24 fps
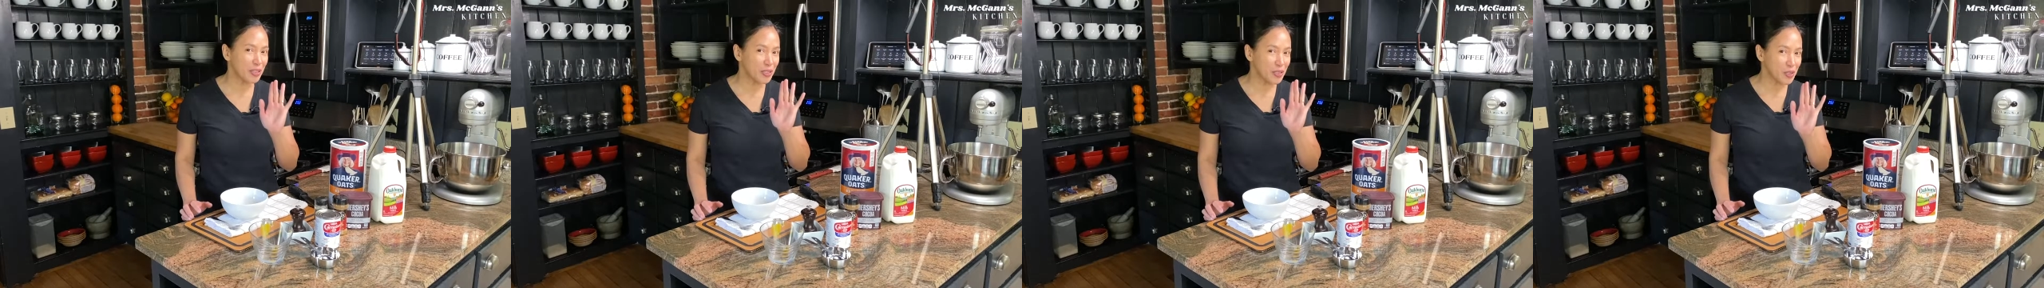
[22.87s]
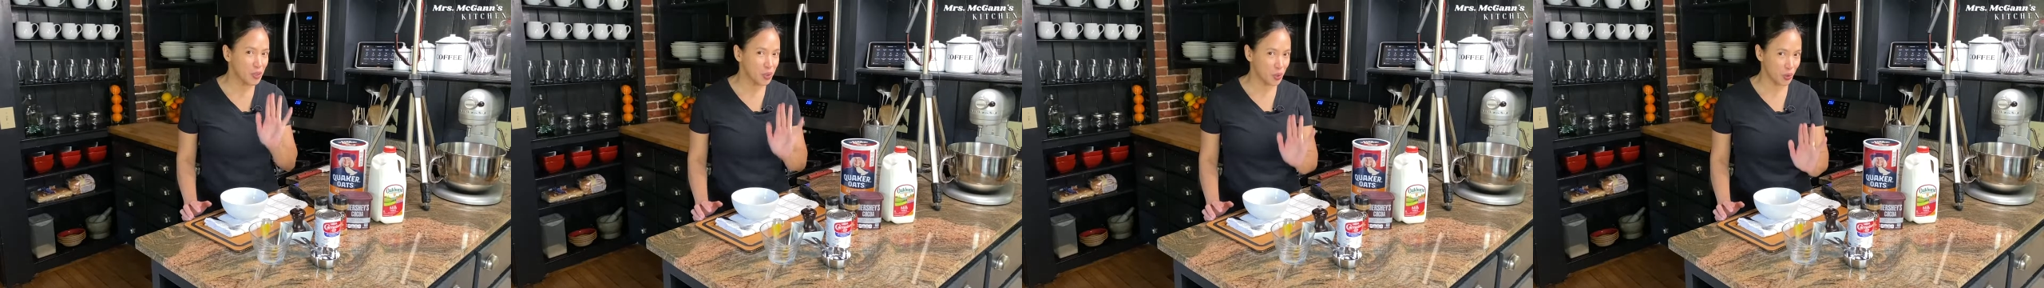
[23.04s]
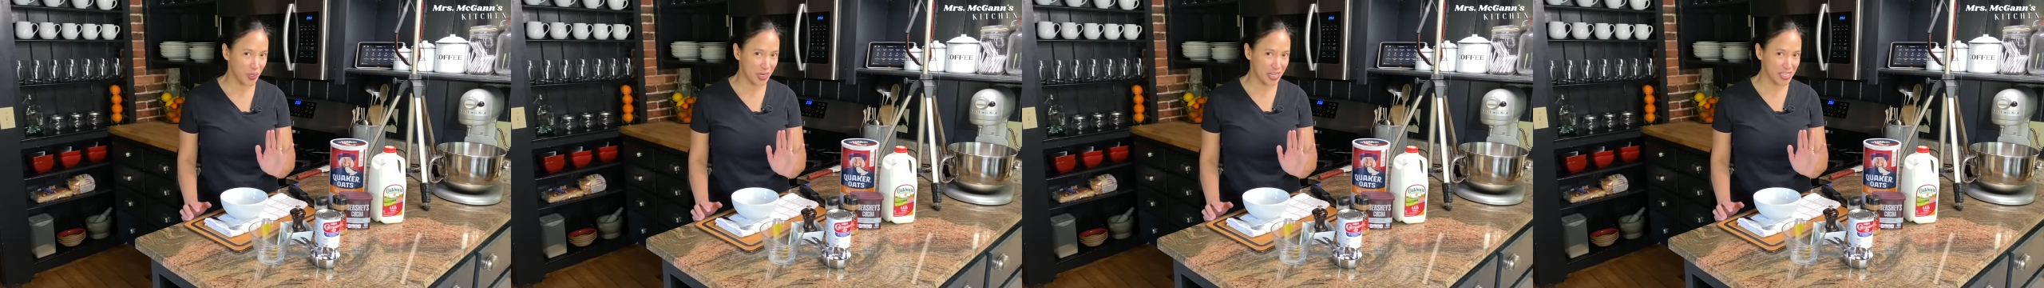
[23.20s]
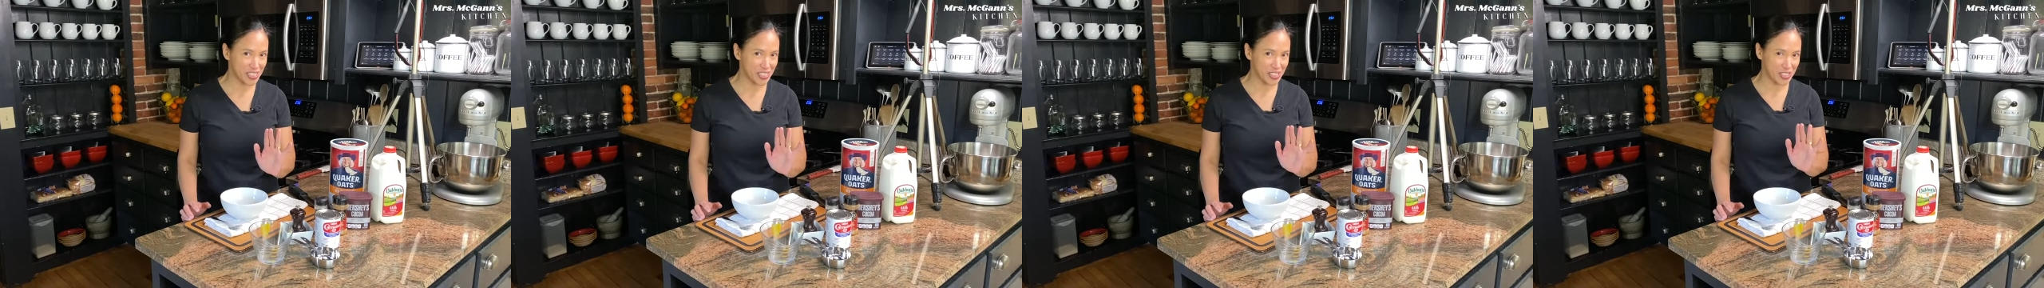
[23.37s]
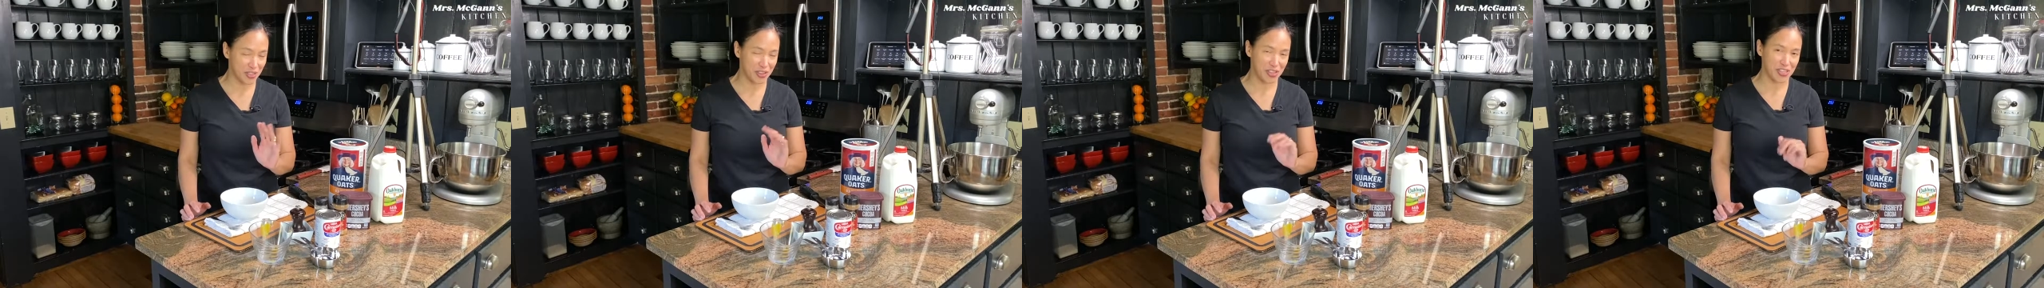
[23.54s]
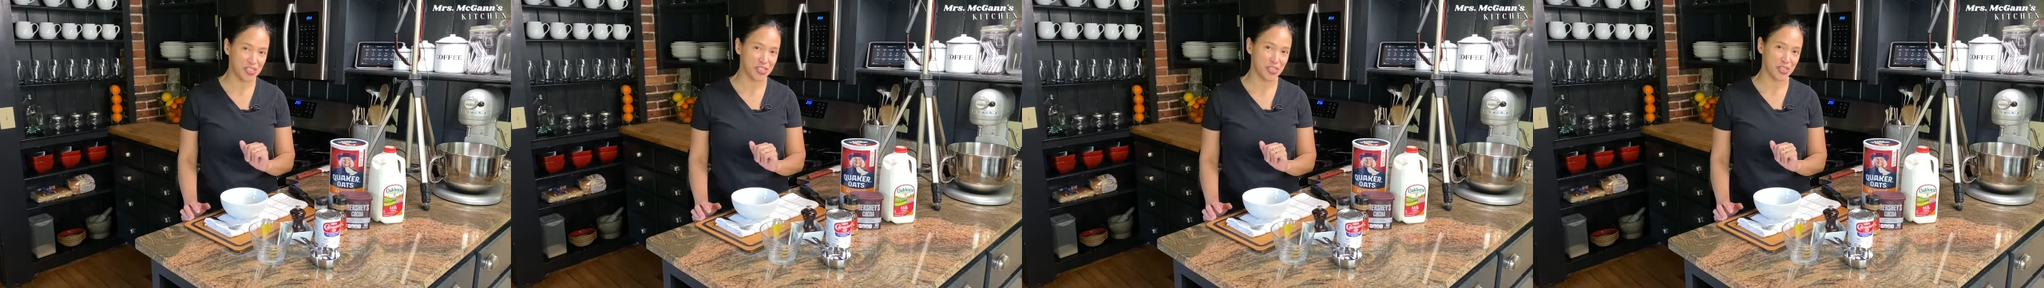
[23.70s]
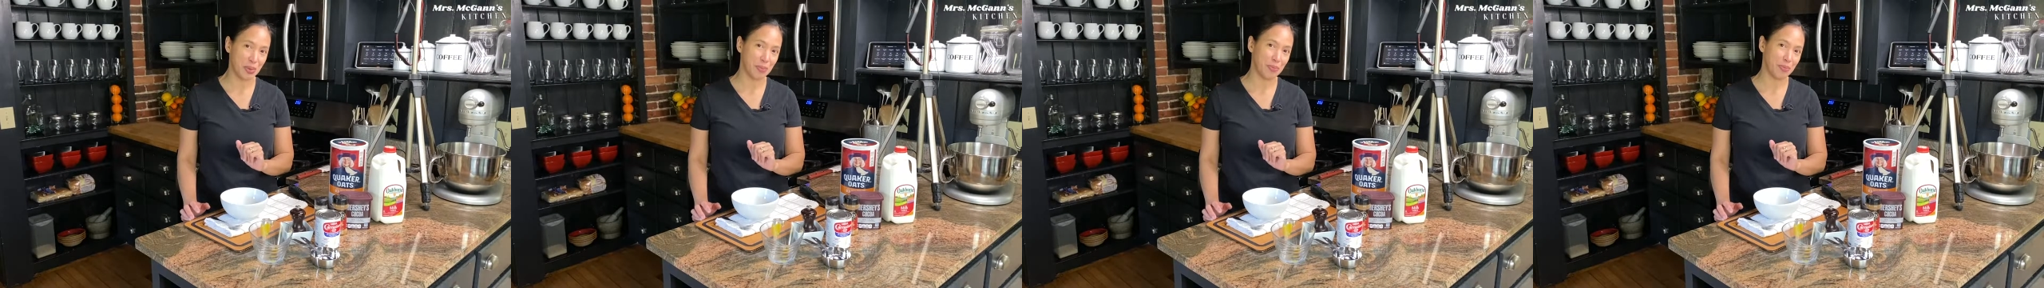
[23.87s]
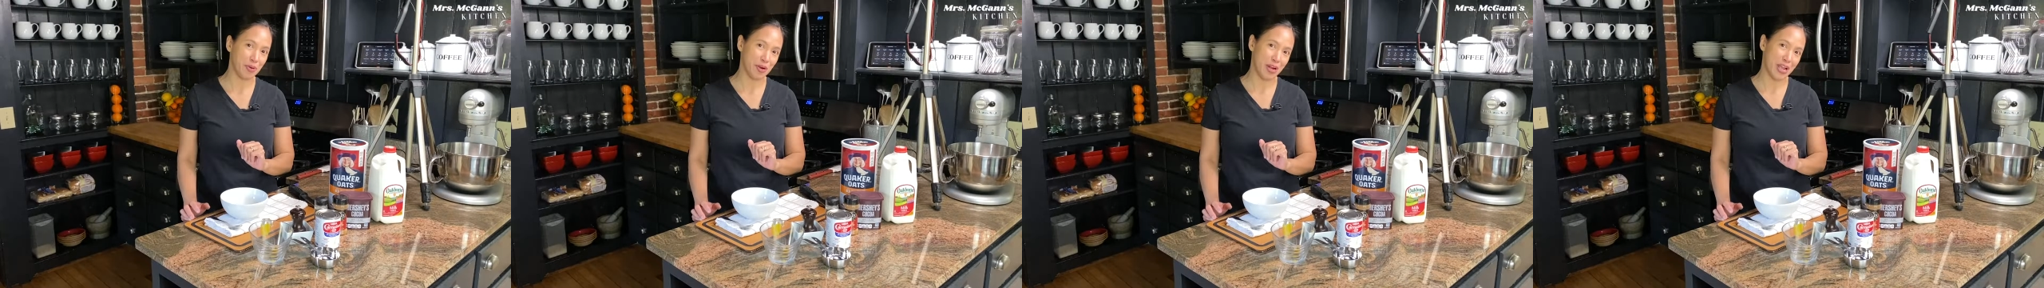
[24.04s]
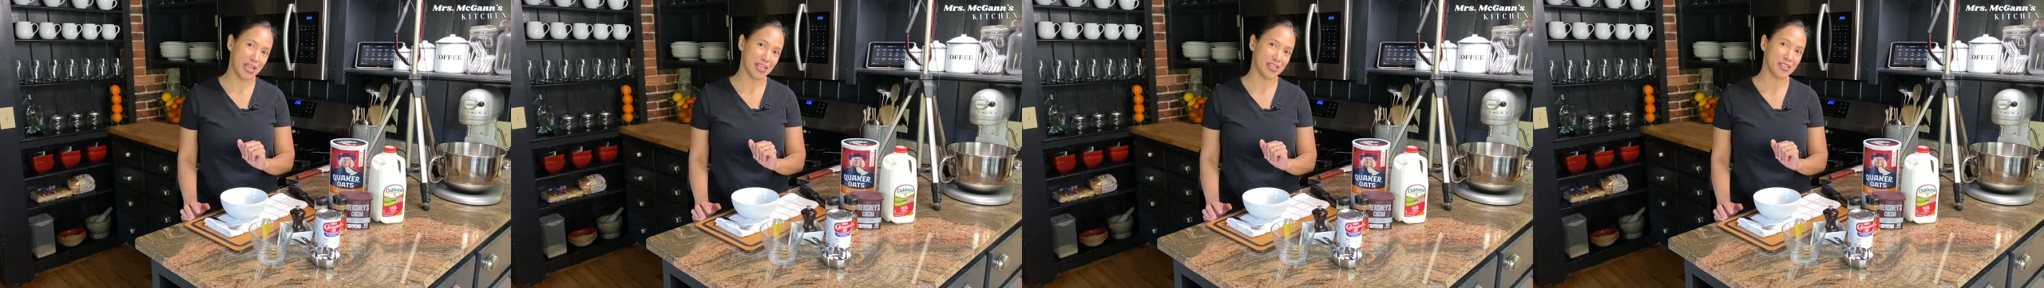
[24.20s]
twist on this
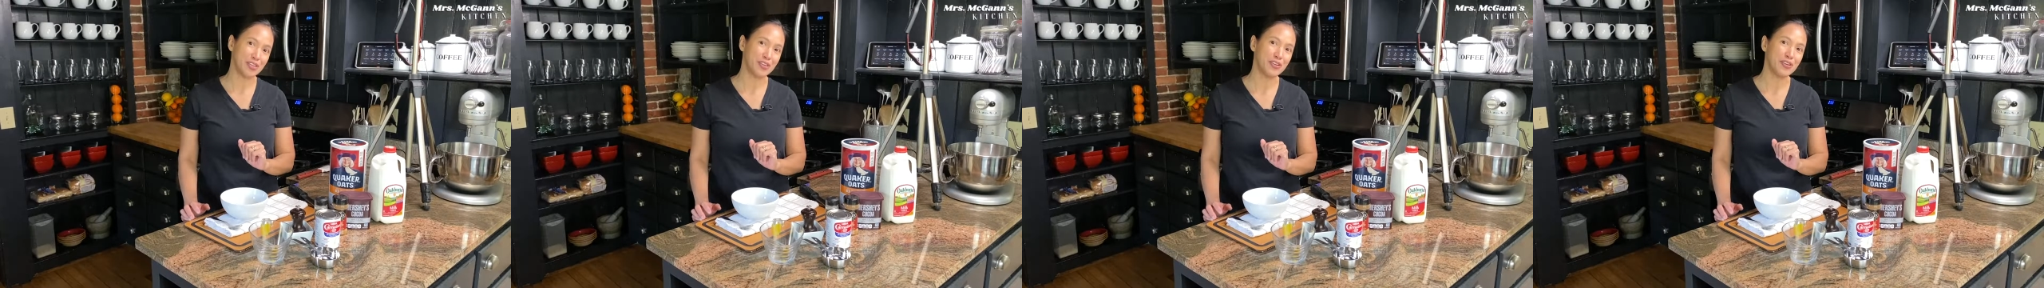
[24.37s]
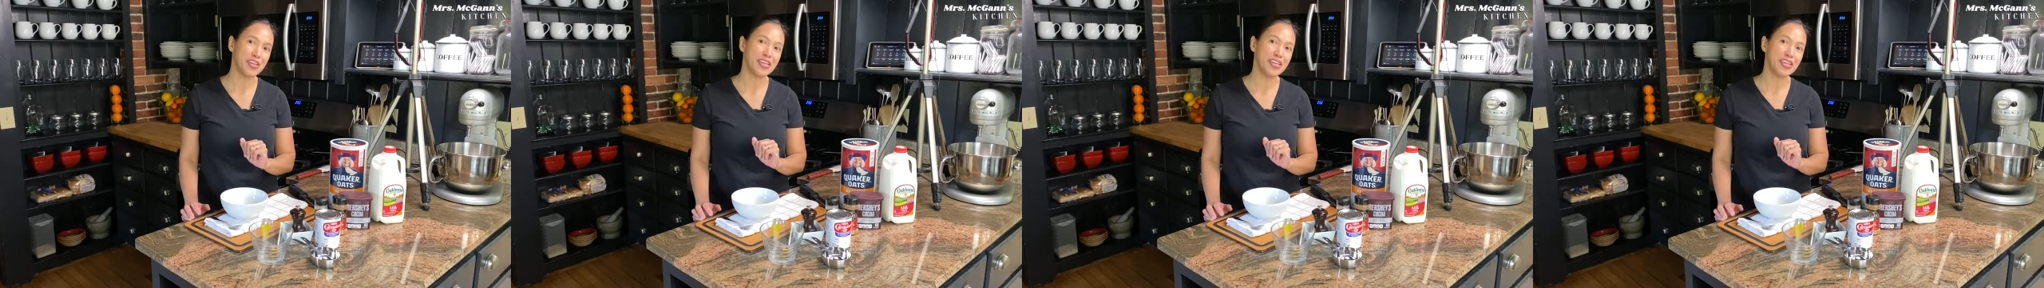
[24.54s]
champorado.